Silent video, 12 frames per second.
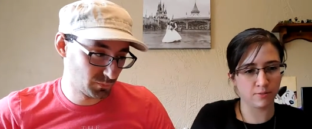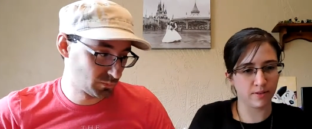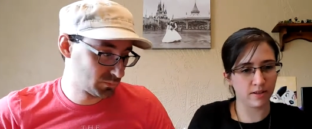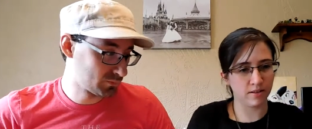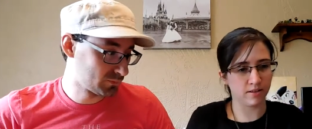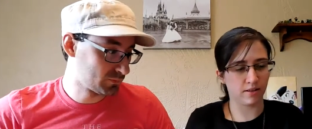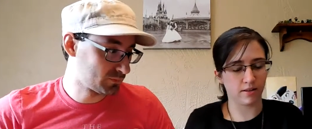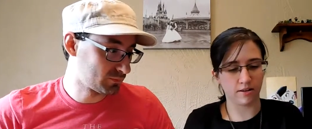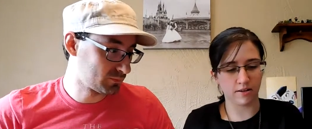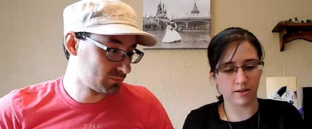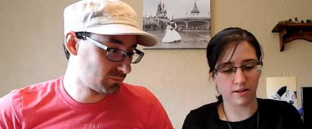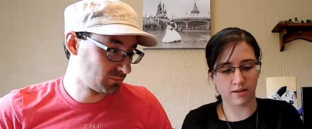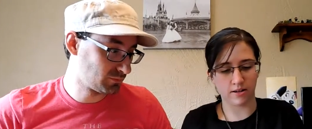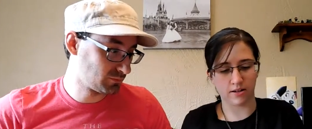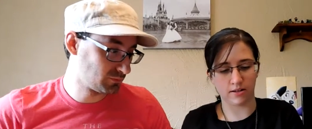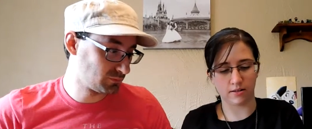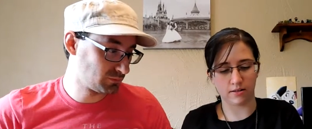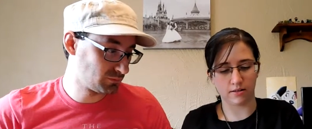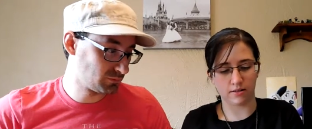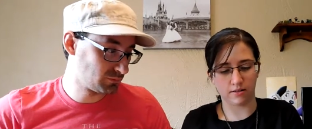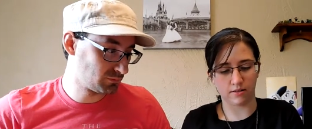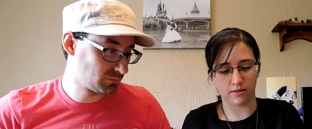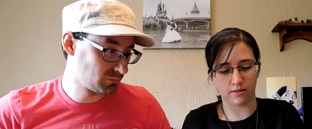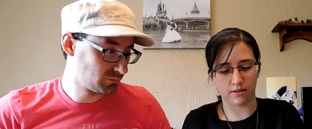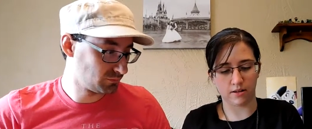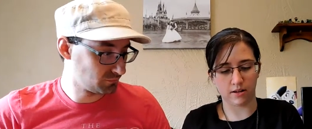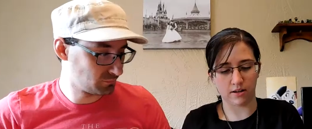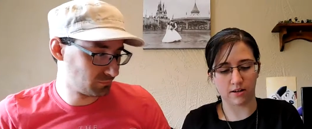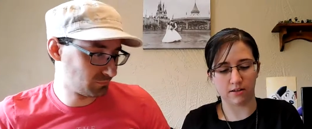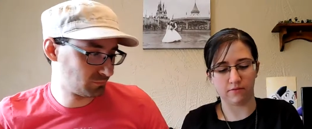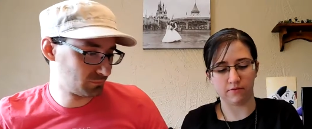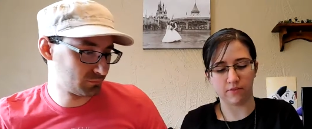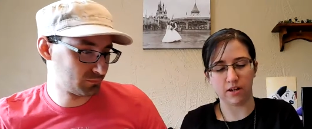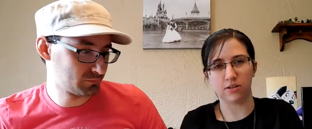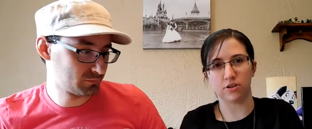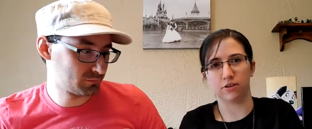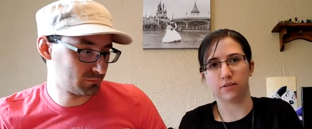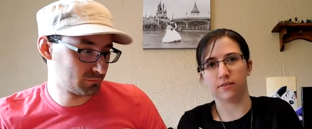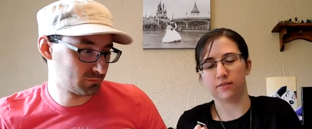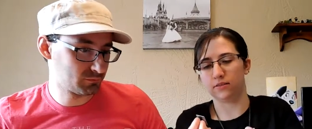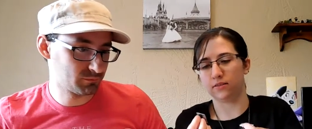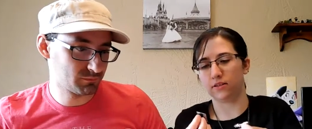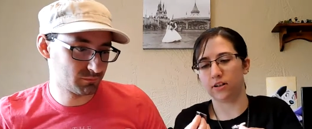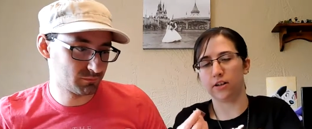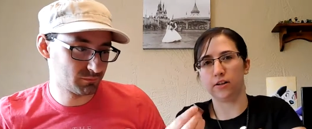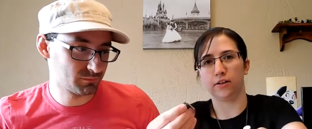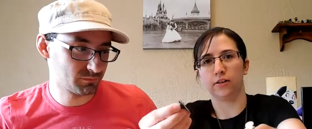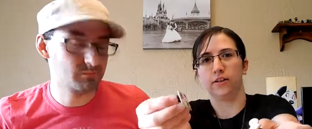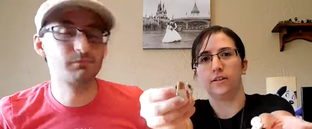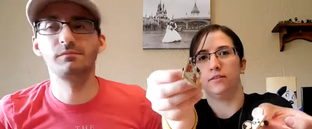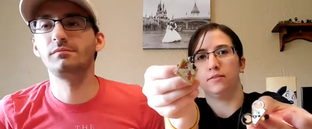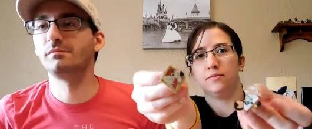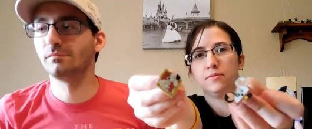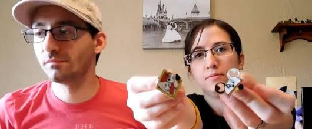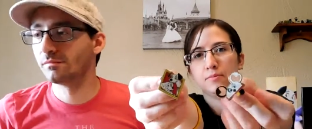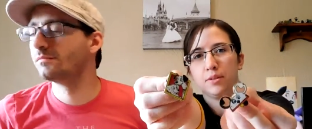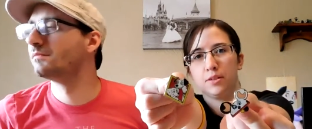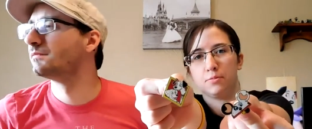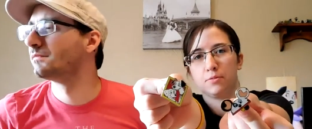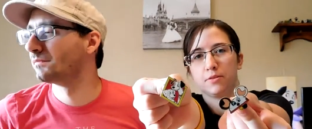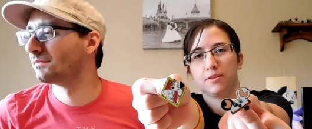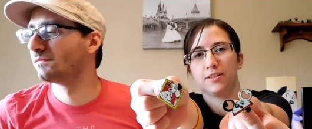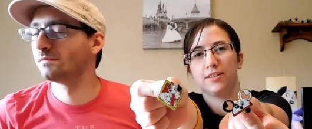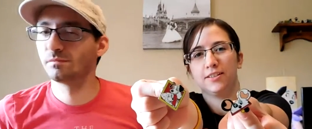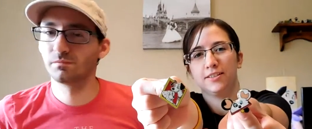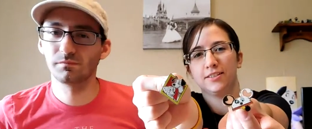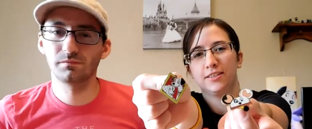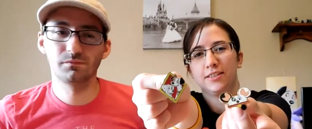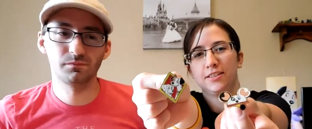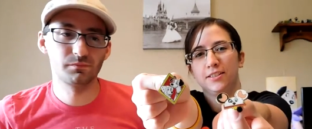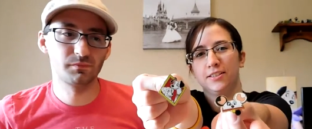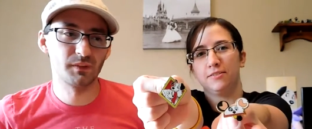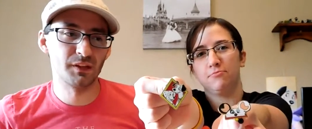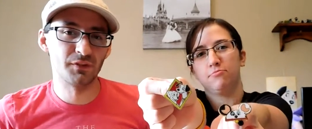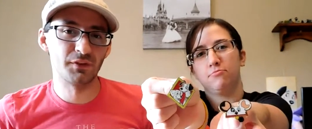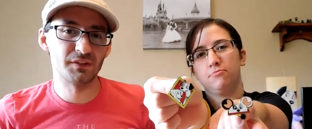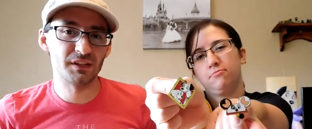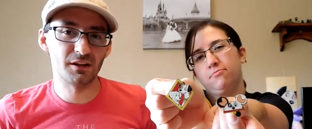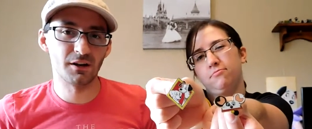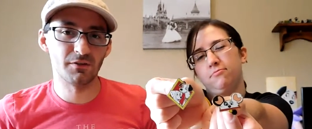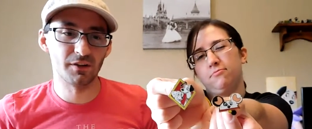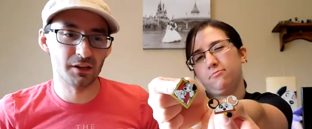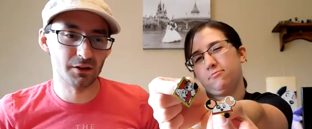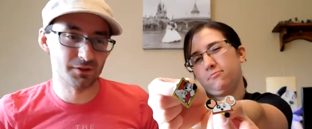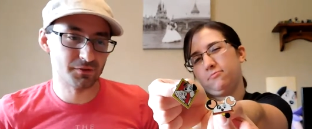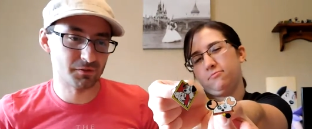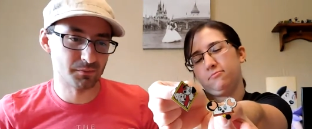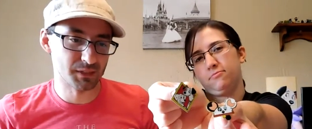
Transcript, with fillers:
Speaker 1: pins I got at a convention here in Pittsburgh.
Speaker 2: If you've seen our videos from